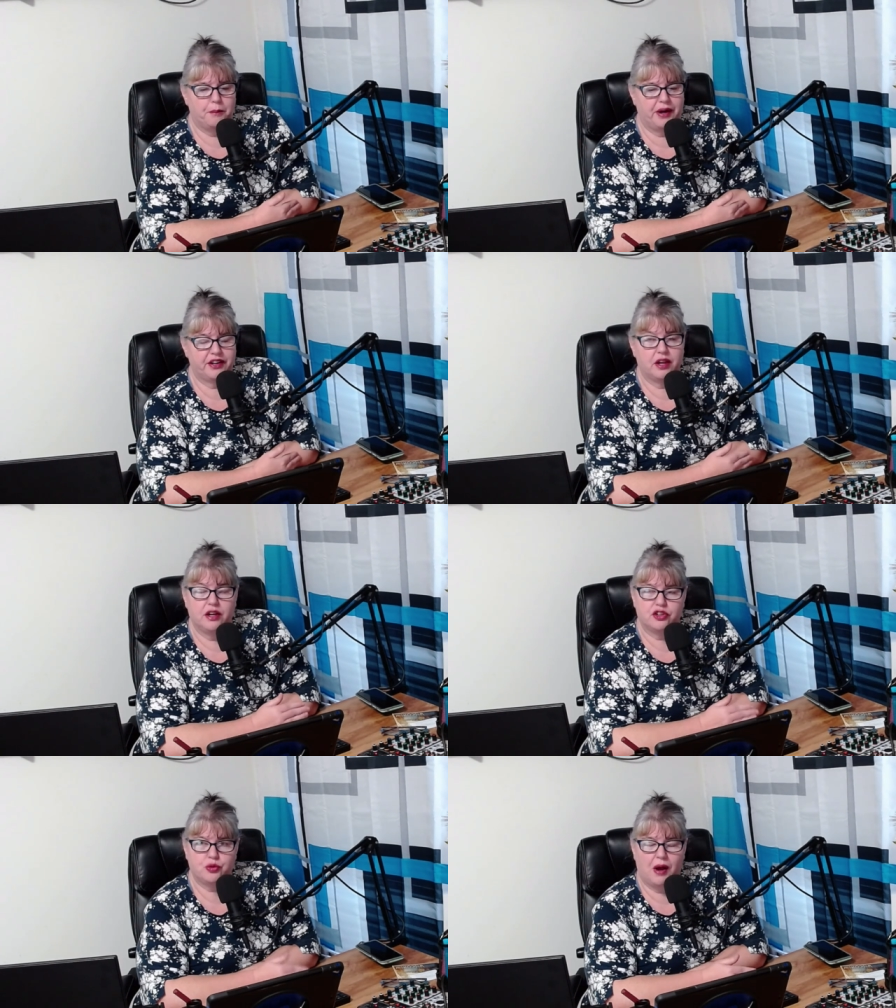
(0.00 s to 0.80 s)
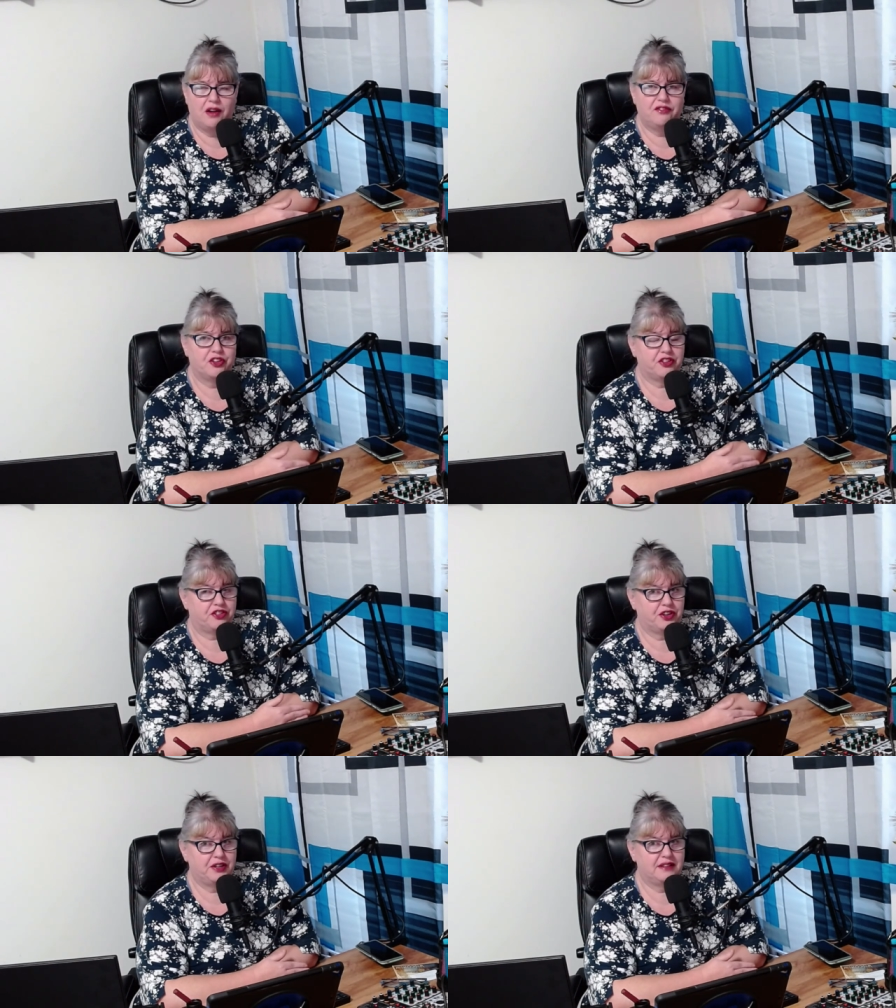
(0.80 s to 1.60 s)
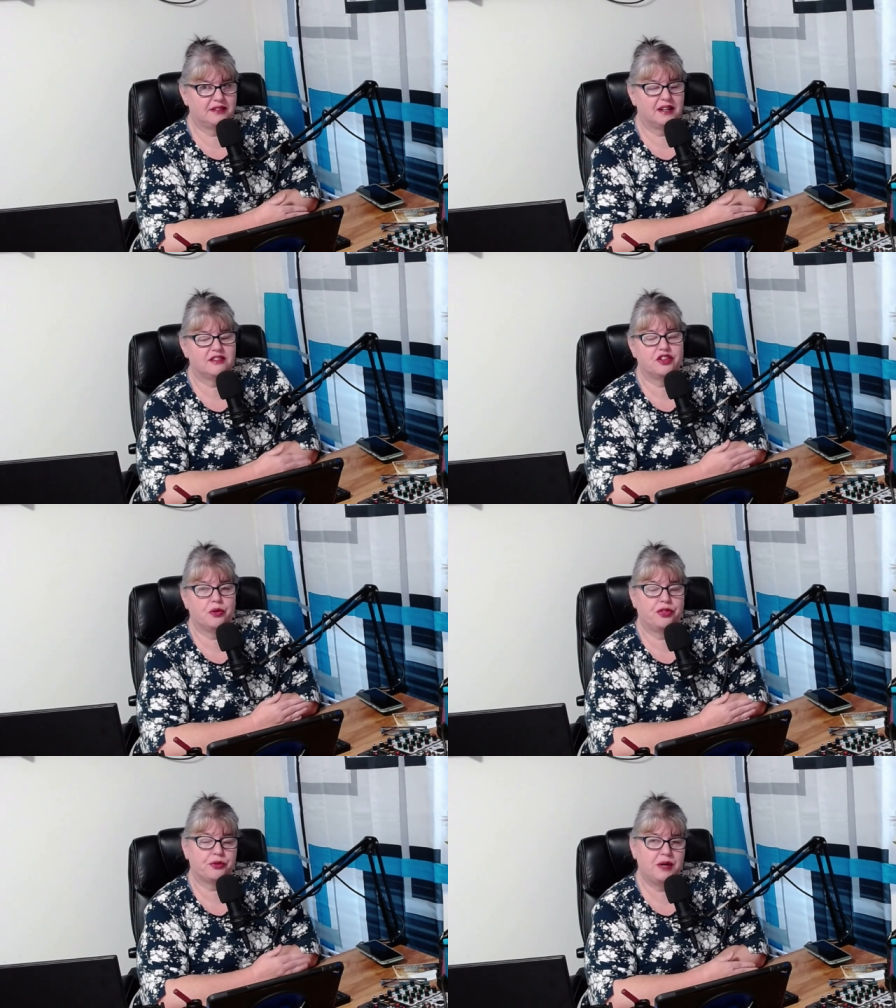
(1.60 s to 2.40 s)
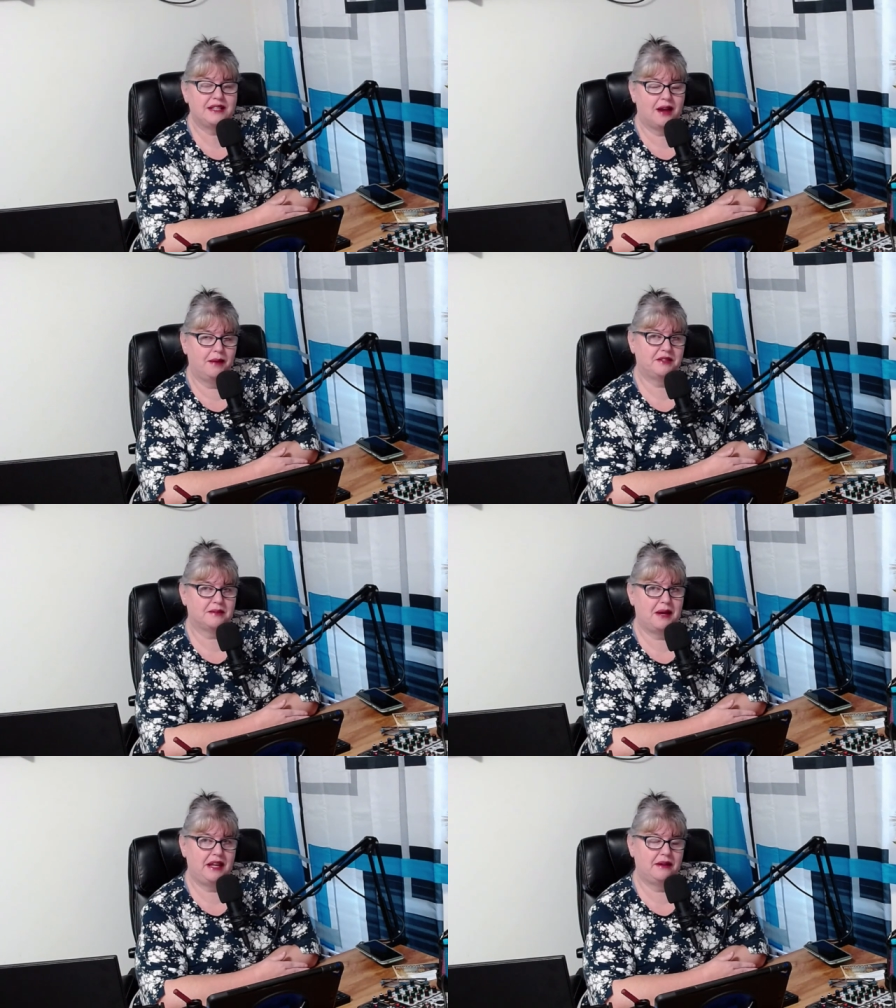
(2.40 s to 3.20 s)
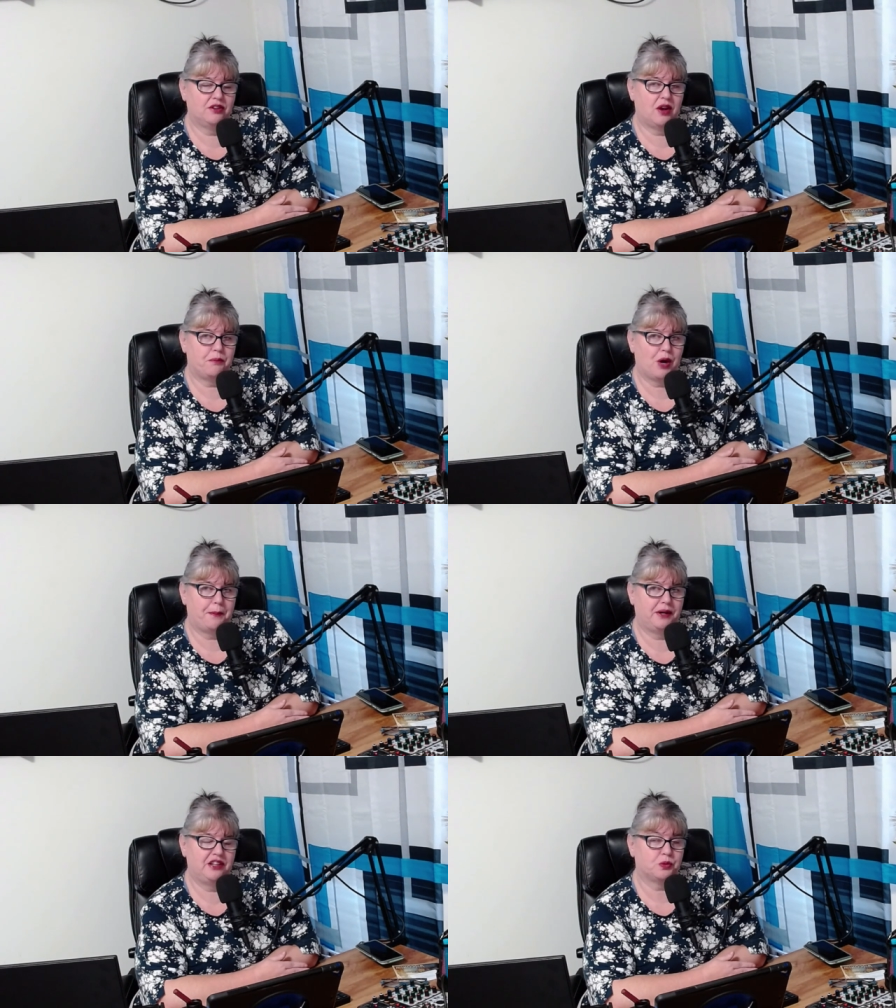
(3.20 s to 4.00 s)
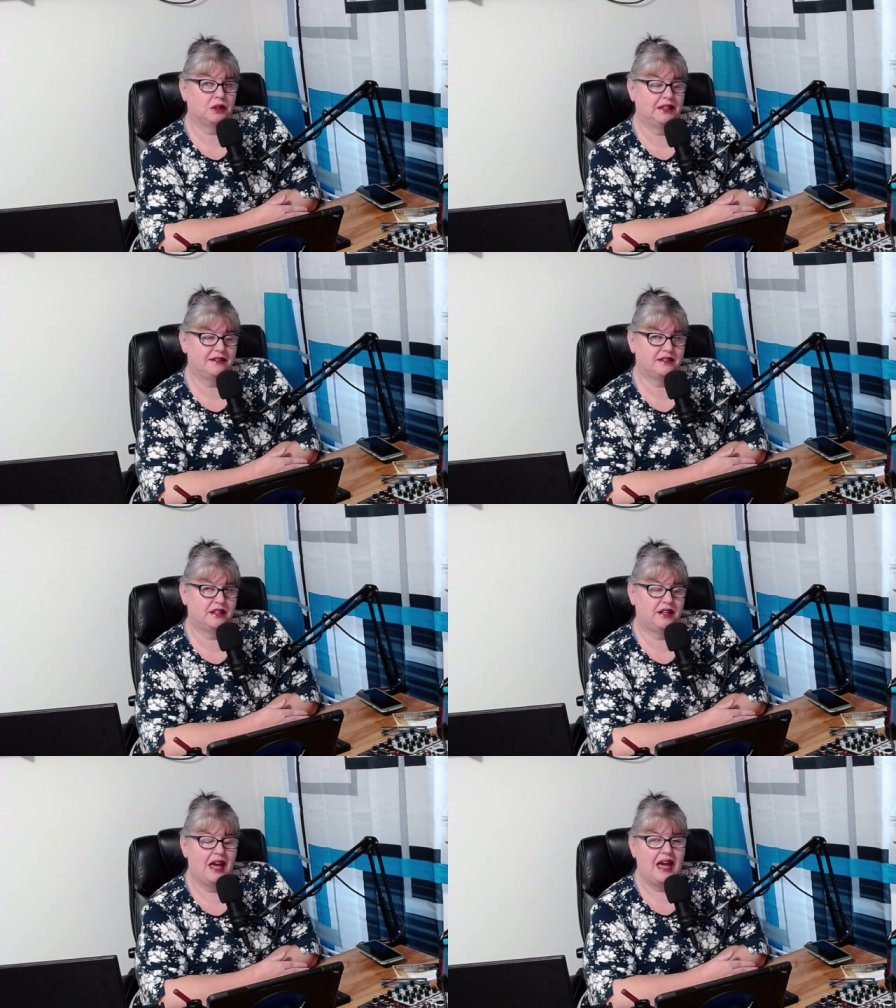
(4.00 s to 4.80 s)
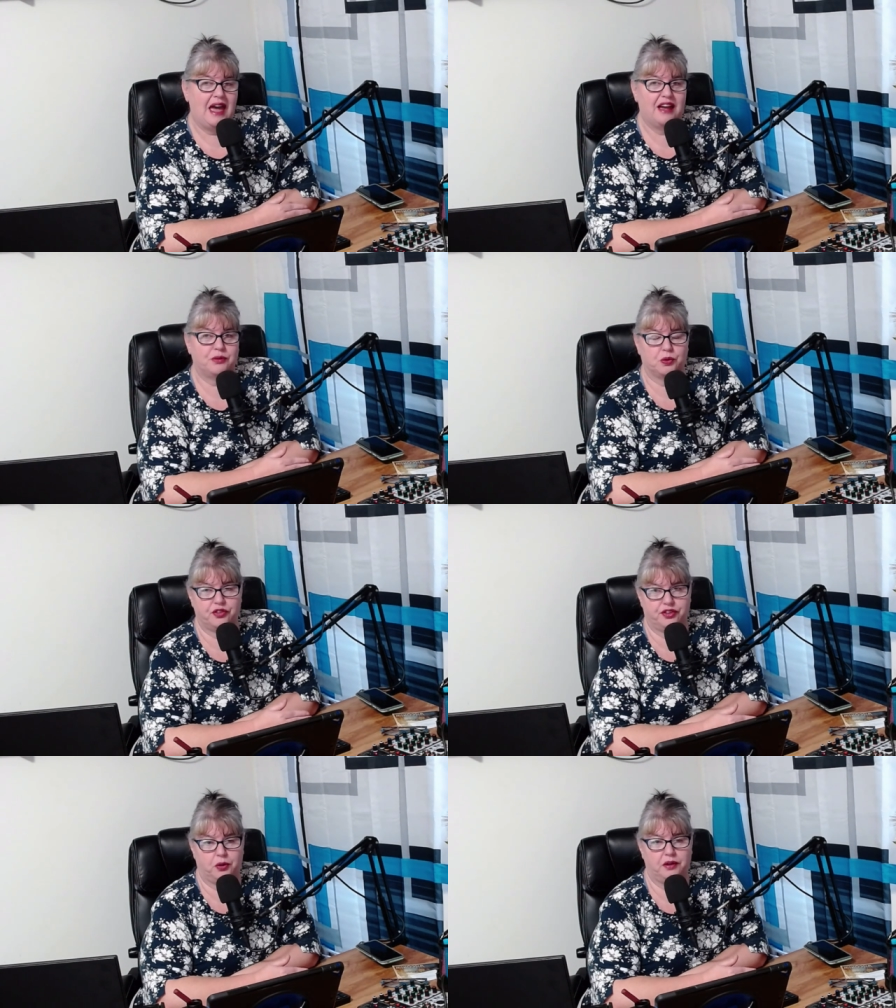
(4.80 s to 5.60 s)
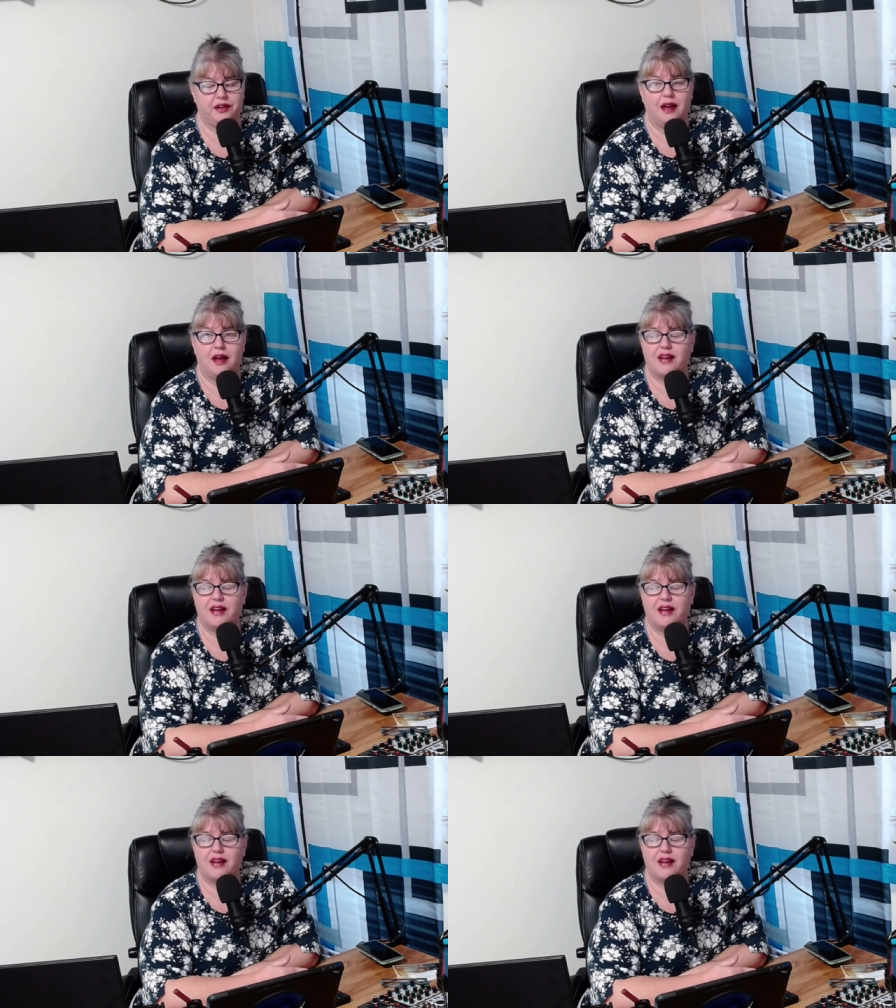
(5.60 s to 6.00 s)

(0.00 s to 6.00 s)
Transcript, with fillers: But 12 versus 36, so three times as many properties were listed as were sold.